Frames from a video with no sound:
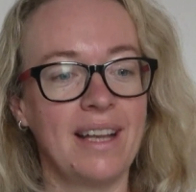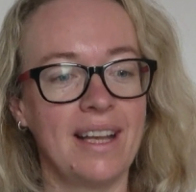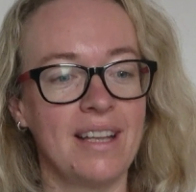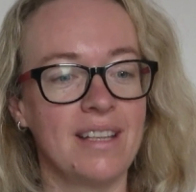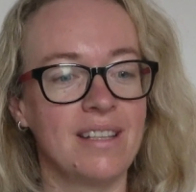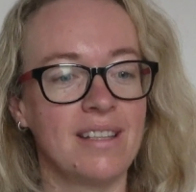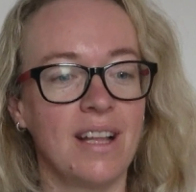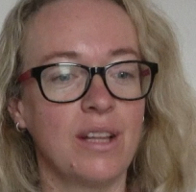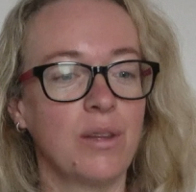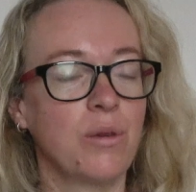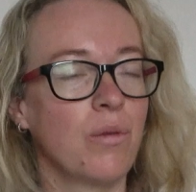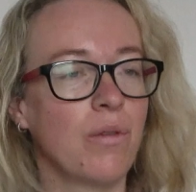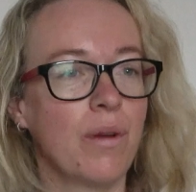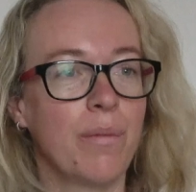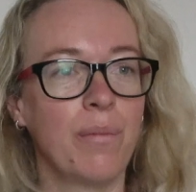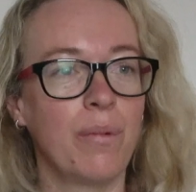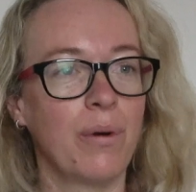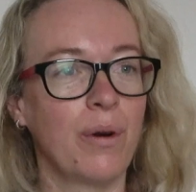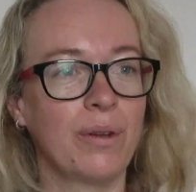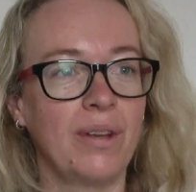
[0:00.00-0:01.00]
is not to
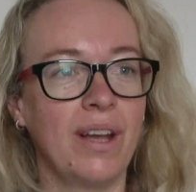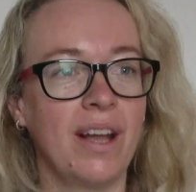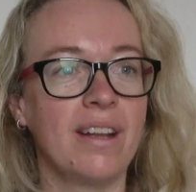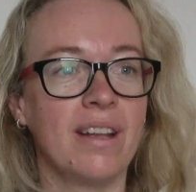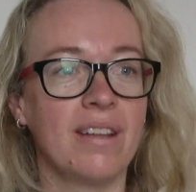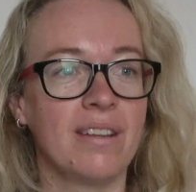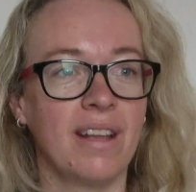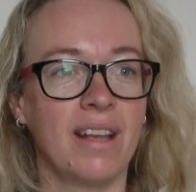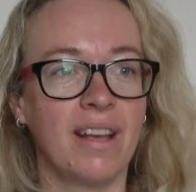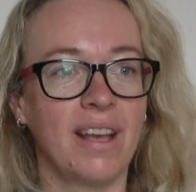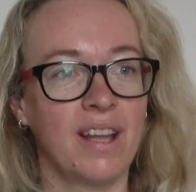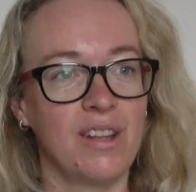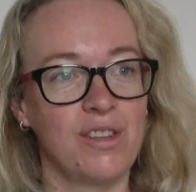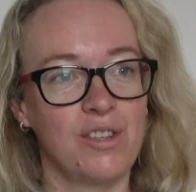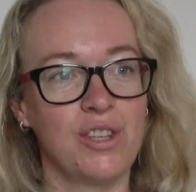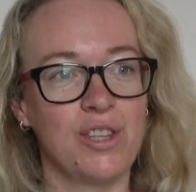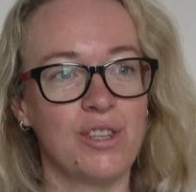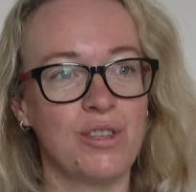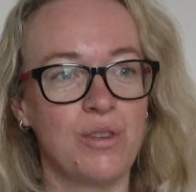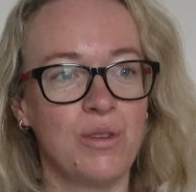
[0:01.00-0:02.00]
report anything and
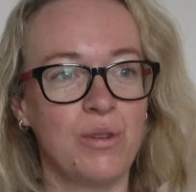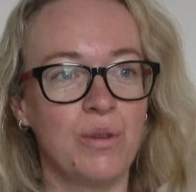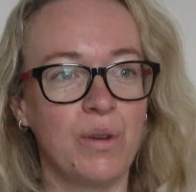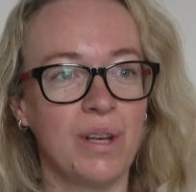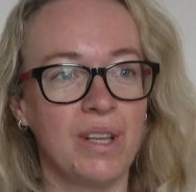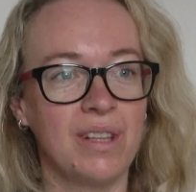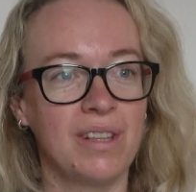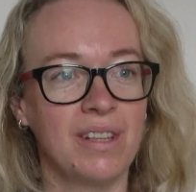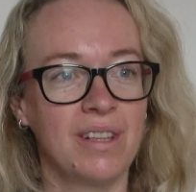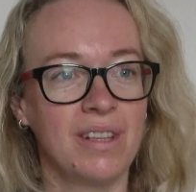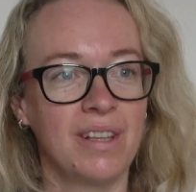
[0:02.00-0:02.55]
just do it.